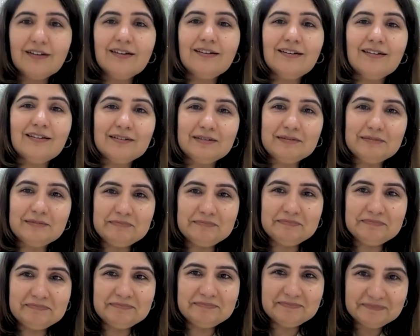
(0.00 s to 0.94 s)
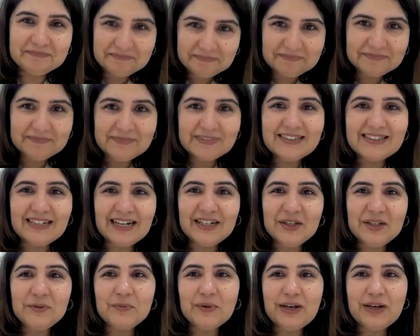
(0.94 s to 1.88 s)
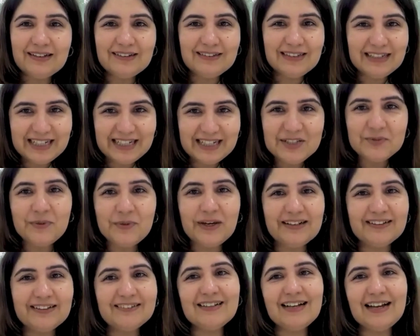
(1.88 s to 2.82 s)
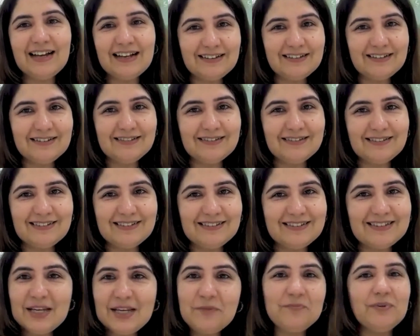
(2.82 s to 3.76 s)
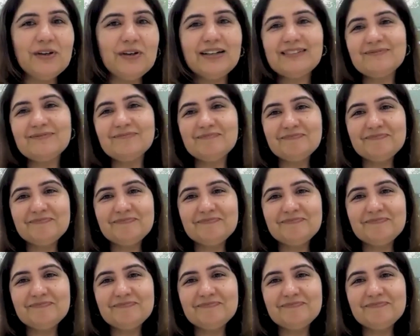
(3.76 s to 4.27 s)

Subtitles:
Um, Study well, eat well, and sleep well.